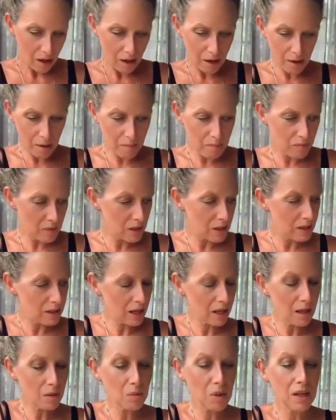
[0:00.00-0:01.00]
The
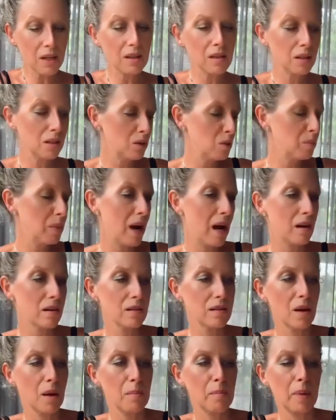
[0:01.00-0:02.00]
second one in the little
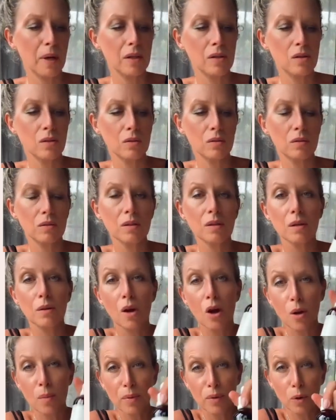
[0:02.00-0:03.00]
parasite bundle,
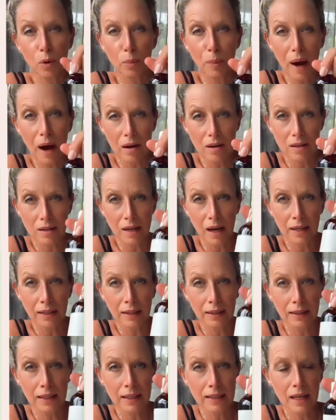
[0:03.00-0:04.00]
the herbal
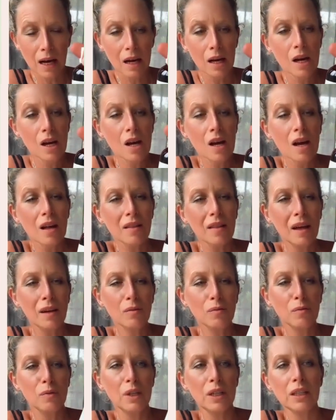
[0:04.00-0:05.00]
parasite elixir,
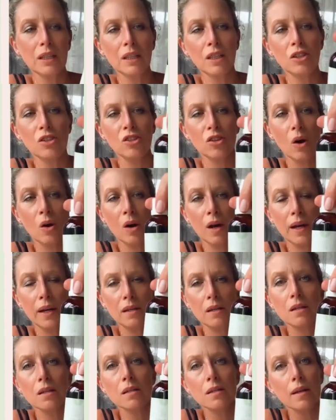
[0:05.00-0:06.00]
that really
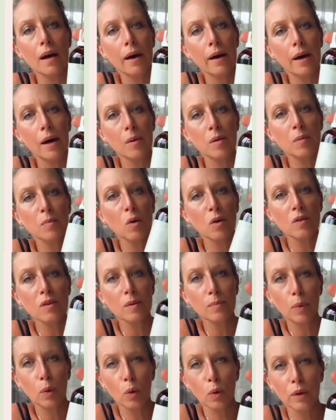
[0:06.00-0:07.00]
shines, is
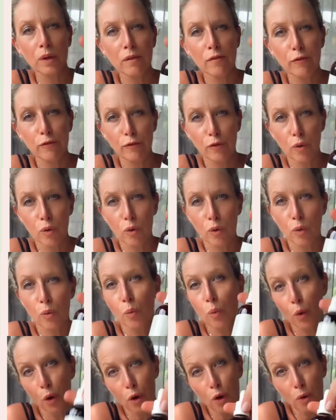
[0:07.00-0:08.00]
most supportive
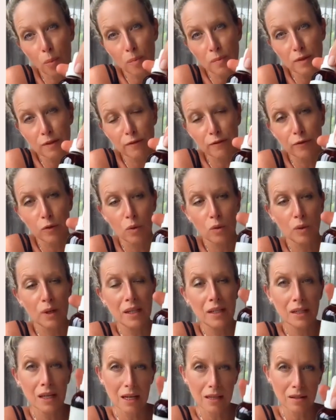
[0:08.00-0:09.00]
for worms,
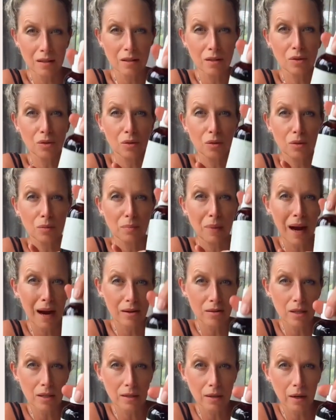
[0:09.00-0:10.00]
for intestinal
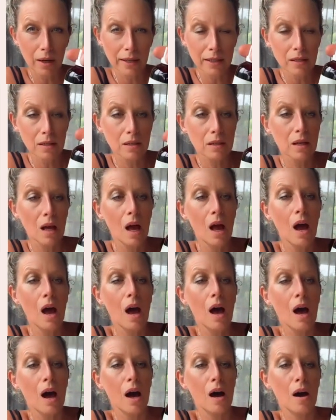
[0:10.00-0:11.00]
parasites.
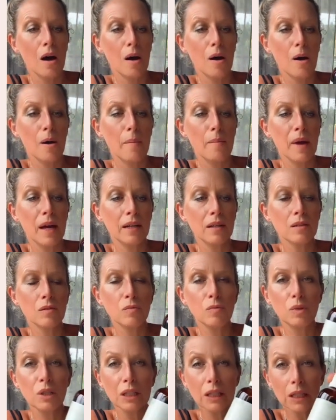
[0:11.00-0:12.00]
And
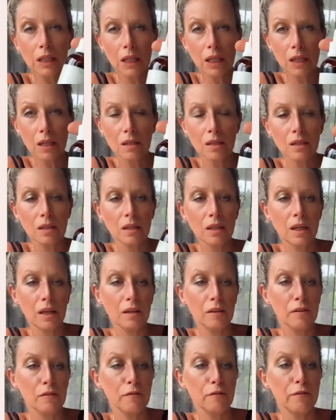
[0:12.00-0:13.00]
it's really easy to
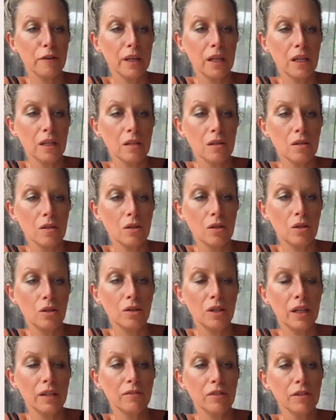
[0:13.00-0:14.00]
give.
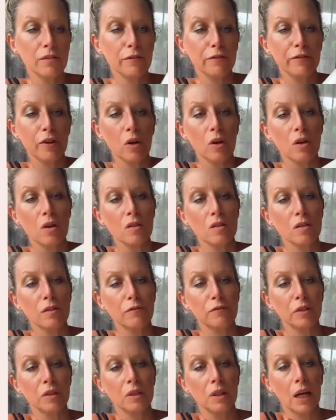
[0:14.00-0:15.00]
You give it
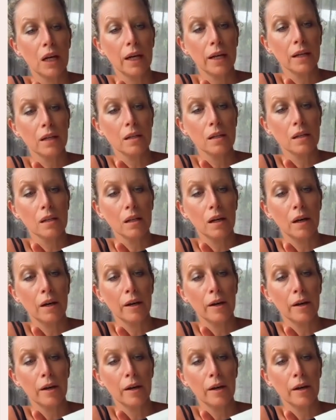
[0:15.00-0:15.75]
first for like